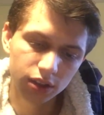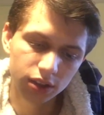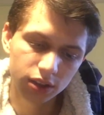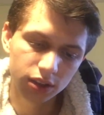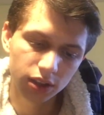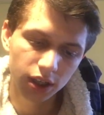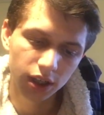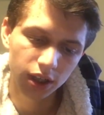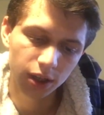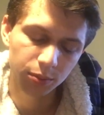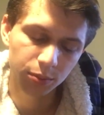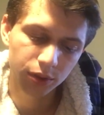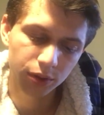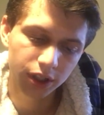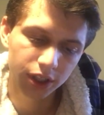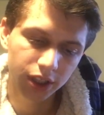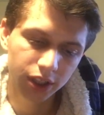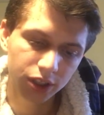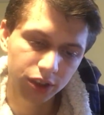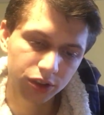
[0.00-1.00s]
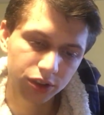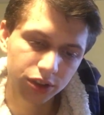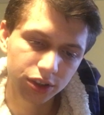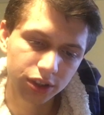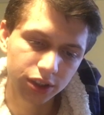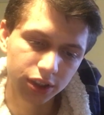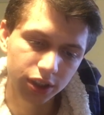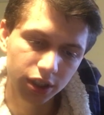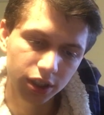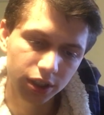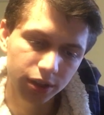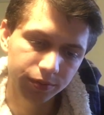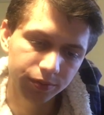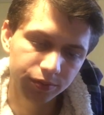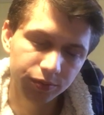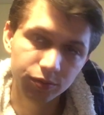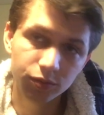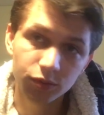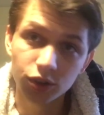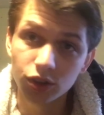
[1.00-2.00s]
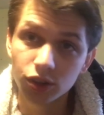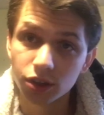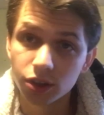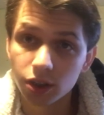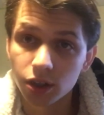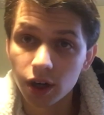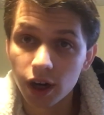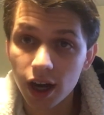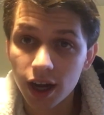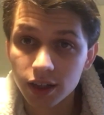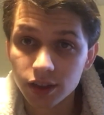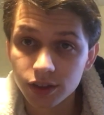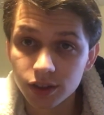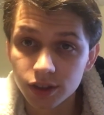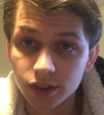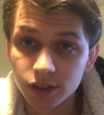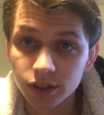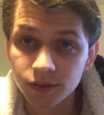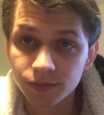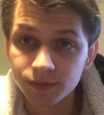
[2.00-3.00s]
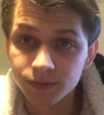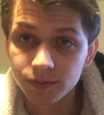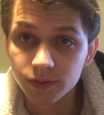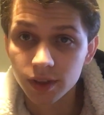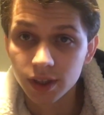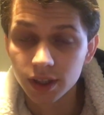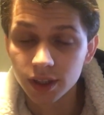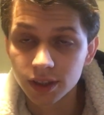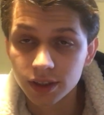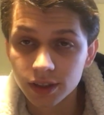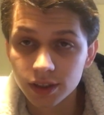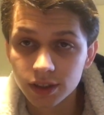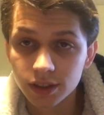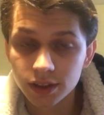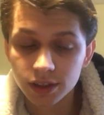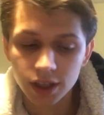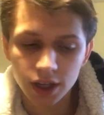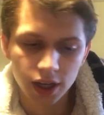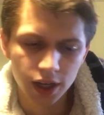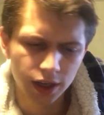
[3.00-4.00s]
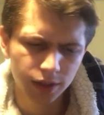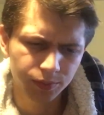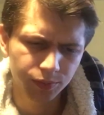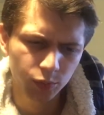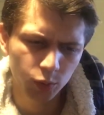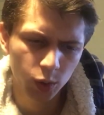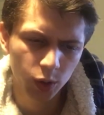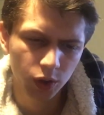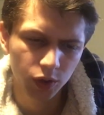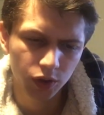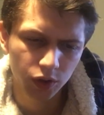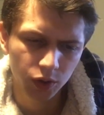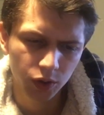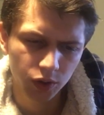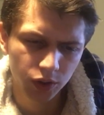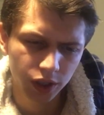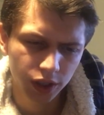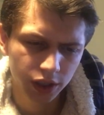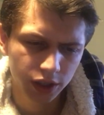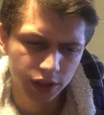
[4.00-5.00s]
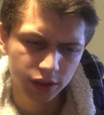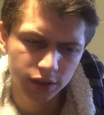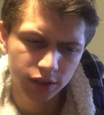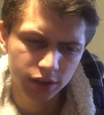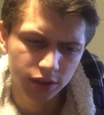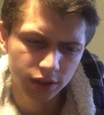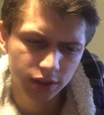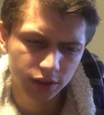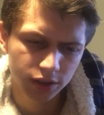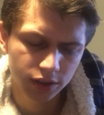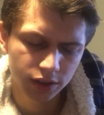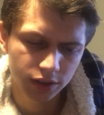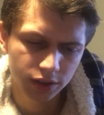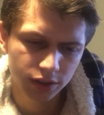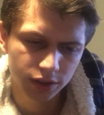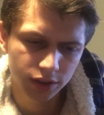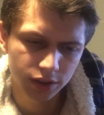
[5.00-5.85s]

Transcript: It's pretty interesting. Zoroaster is, well, in the Greek it's